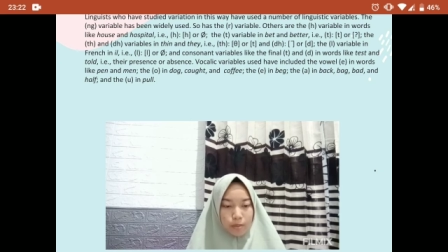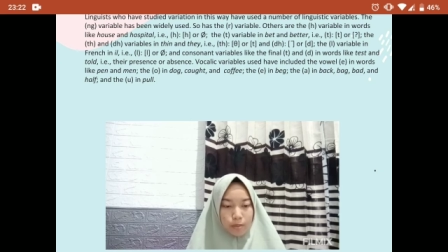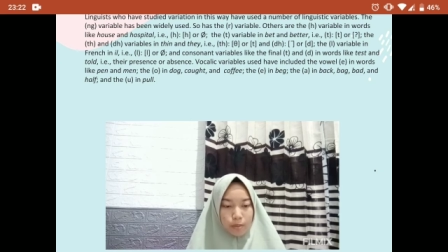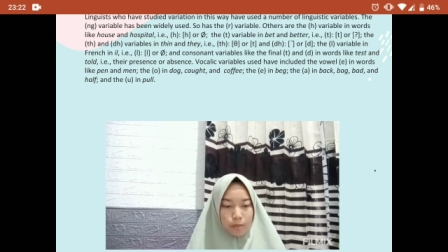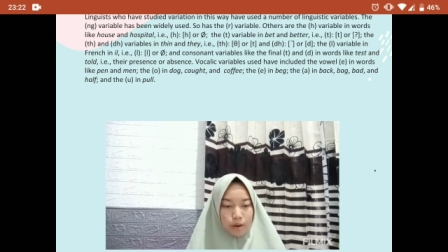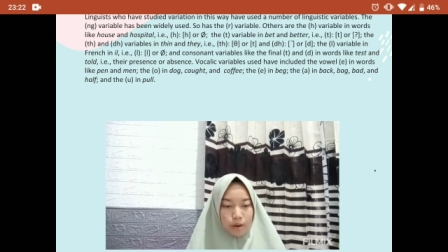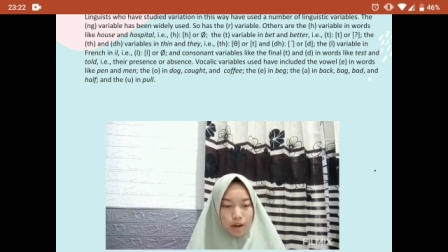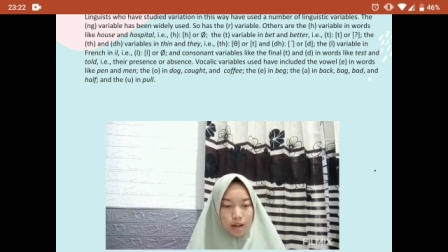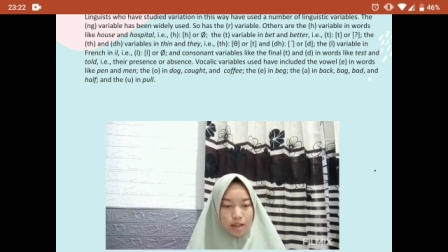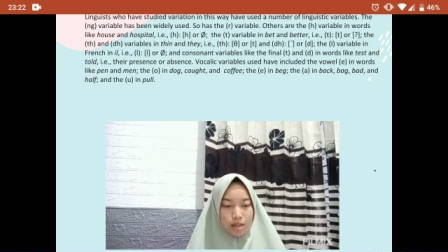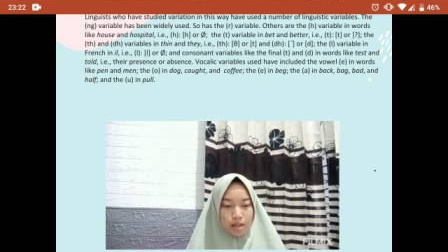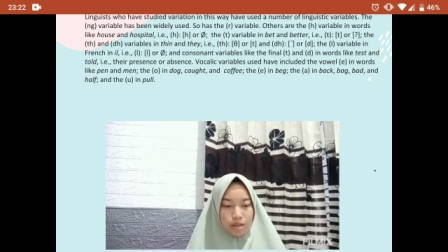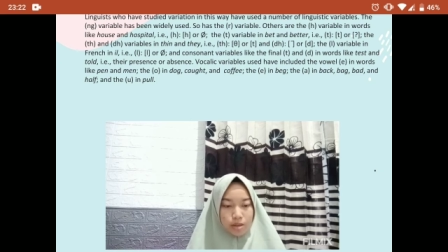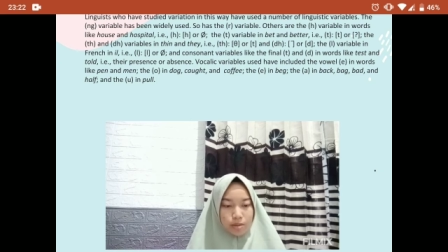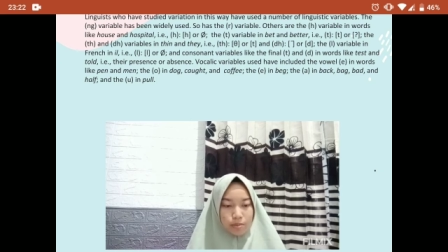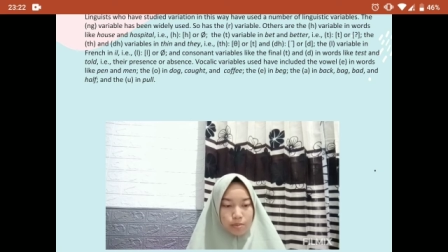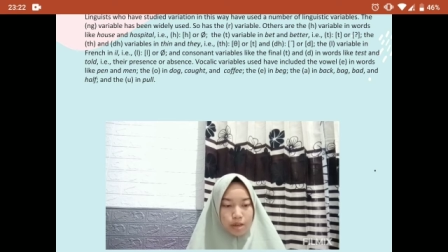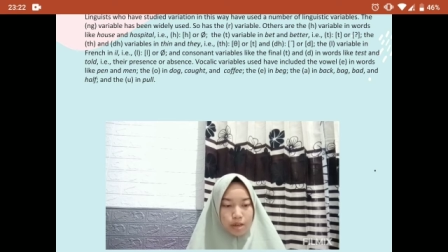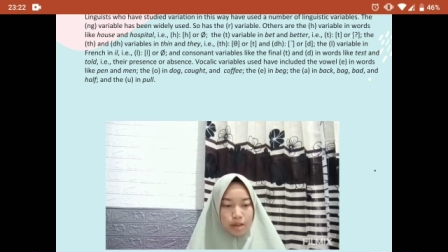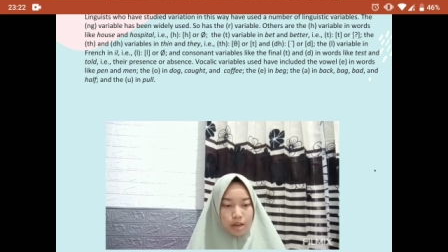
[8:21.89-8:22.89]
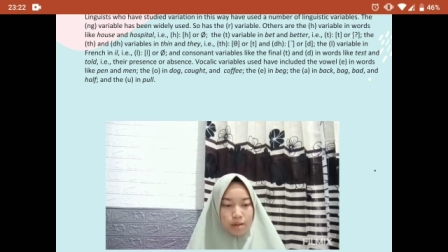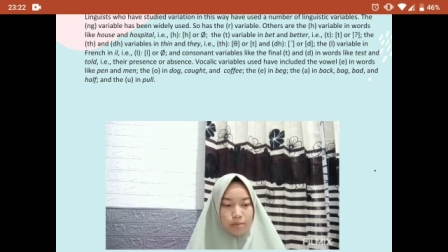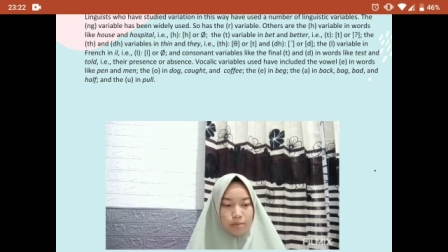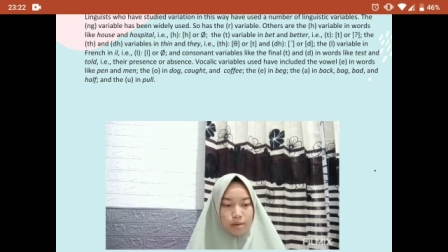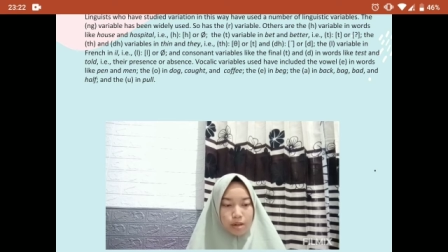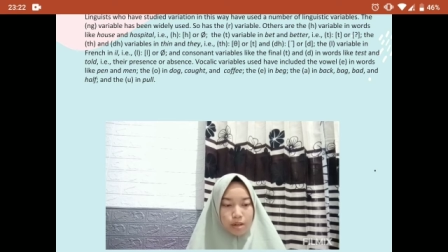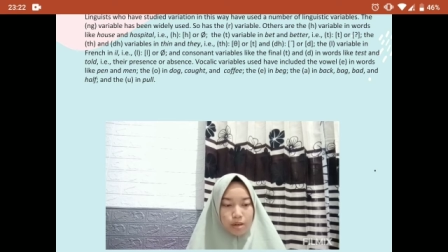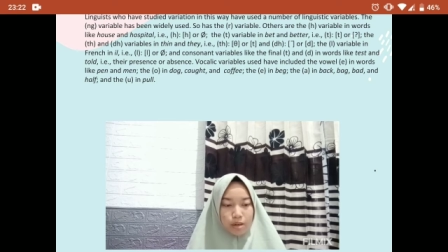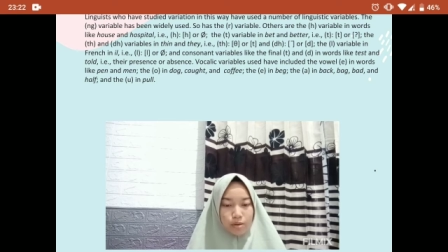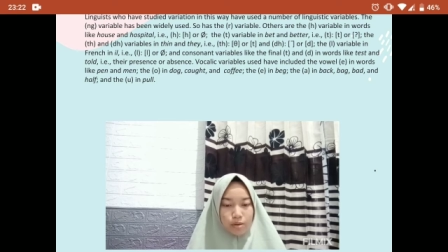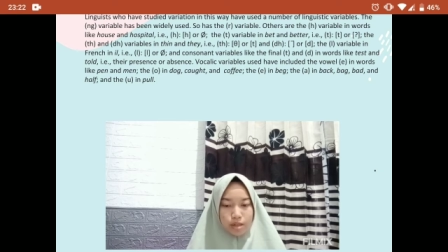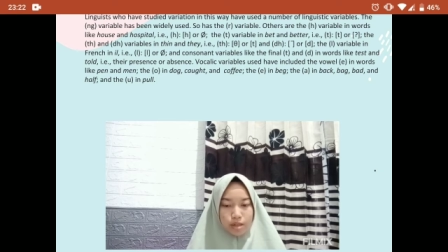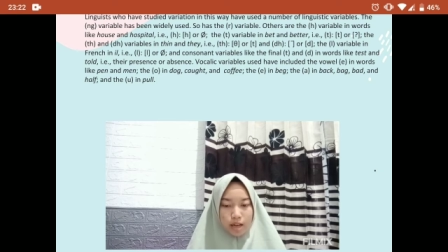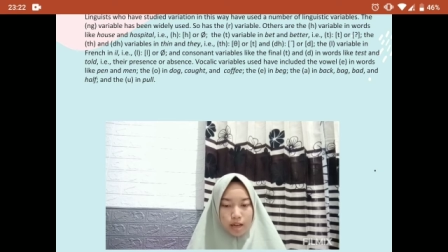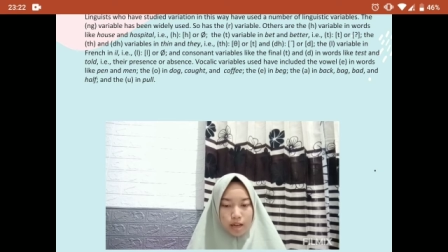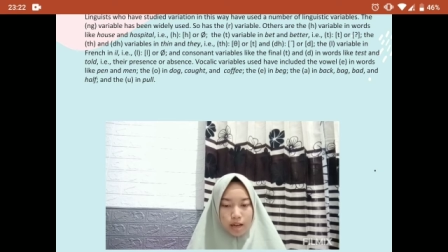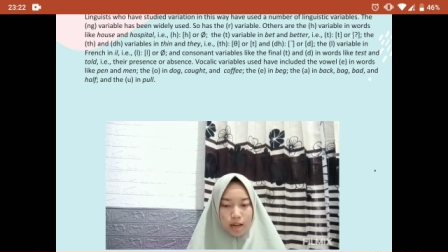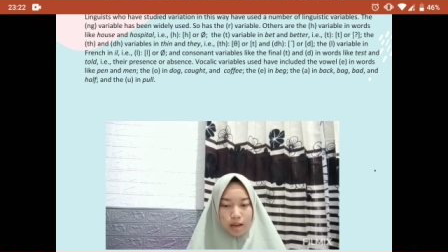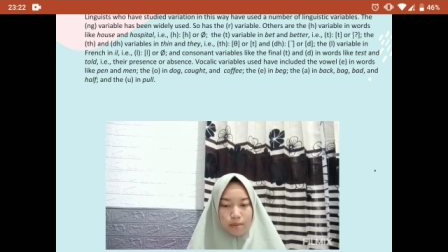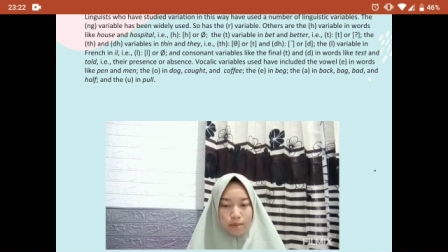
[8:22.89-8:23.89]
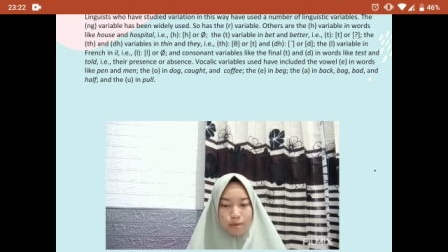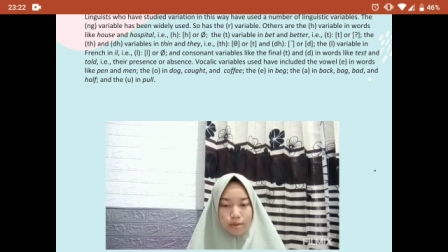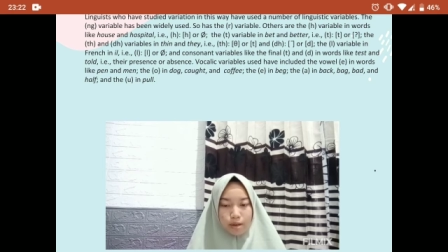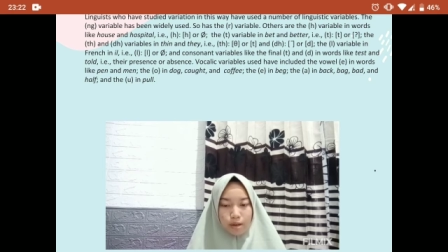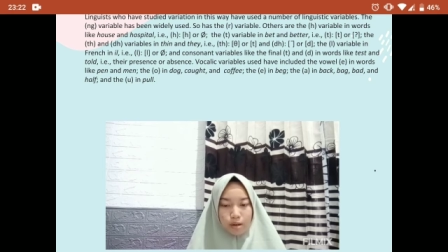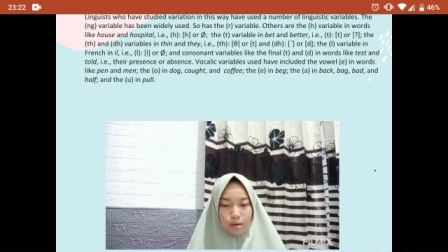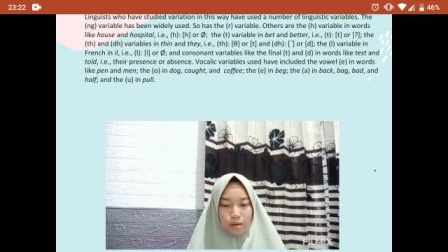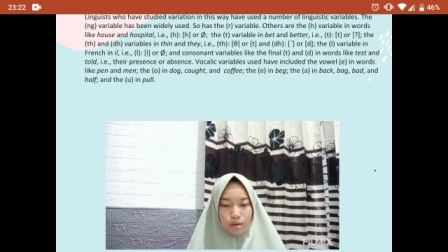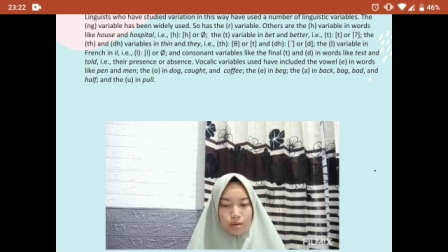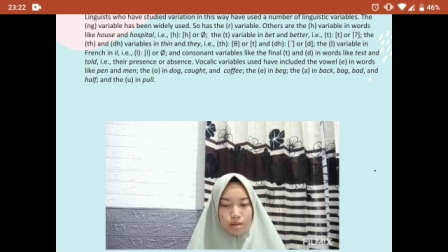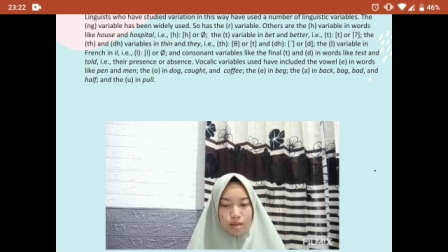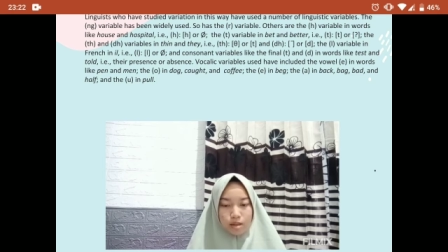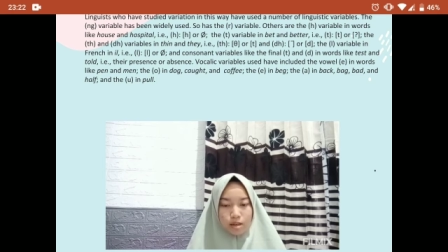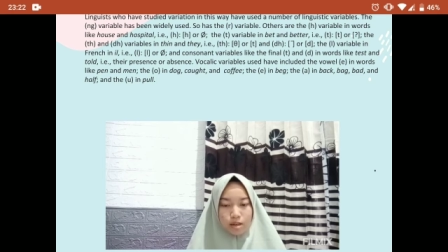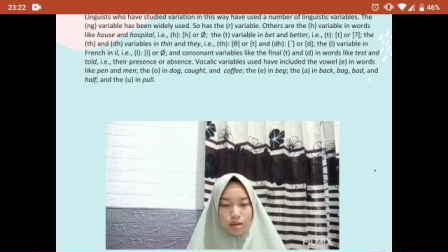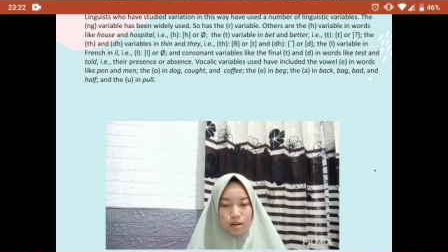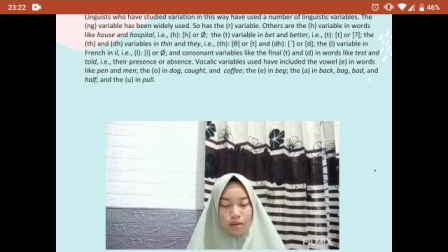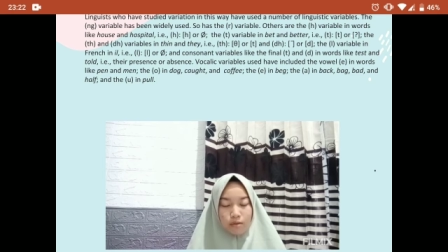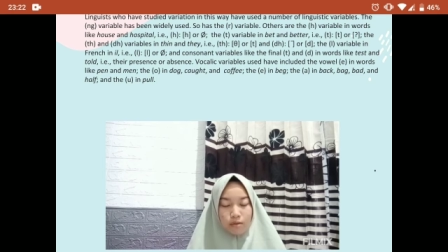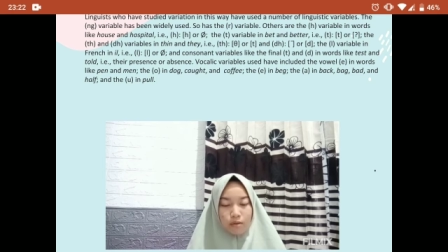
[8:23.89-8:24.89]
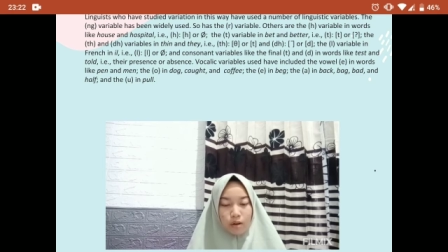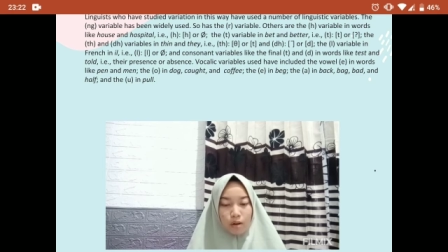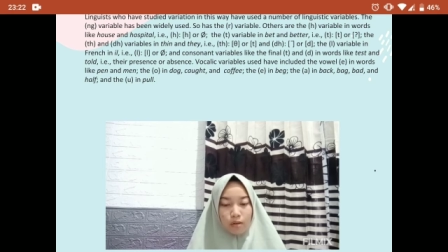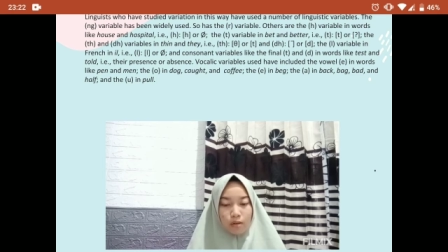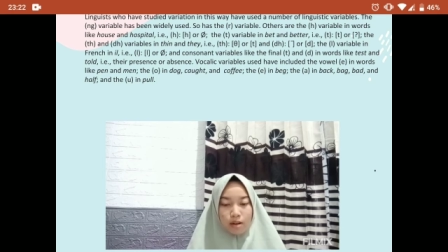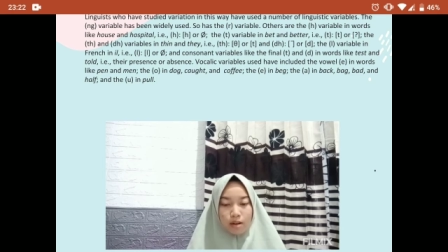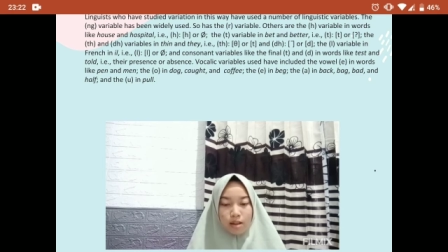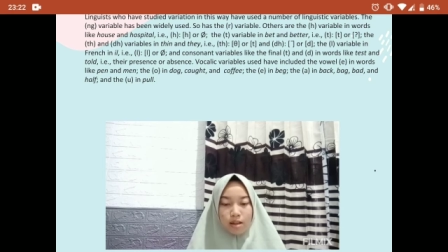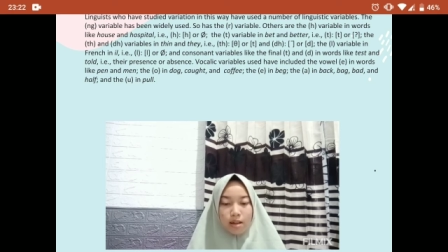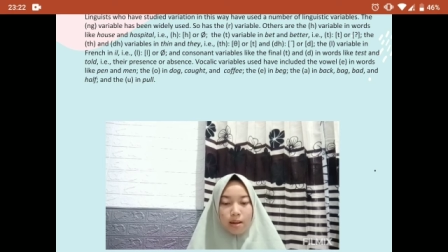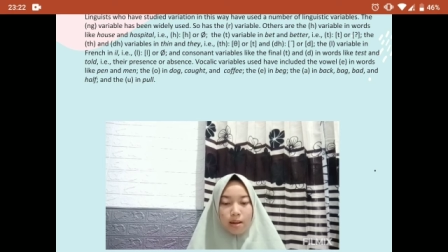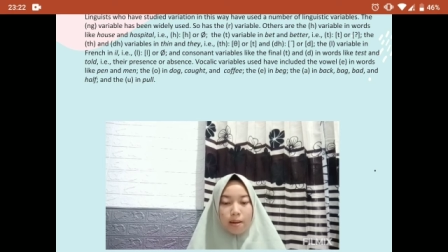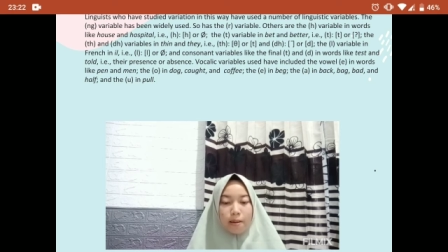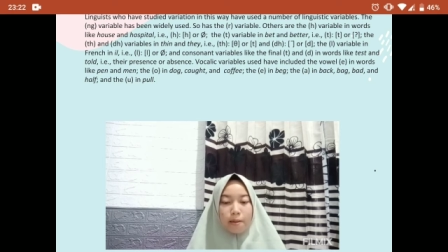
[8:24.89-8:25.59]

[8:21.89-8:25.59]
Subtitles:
vocalist variable used have included the vowel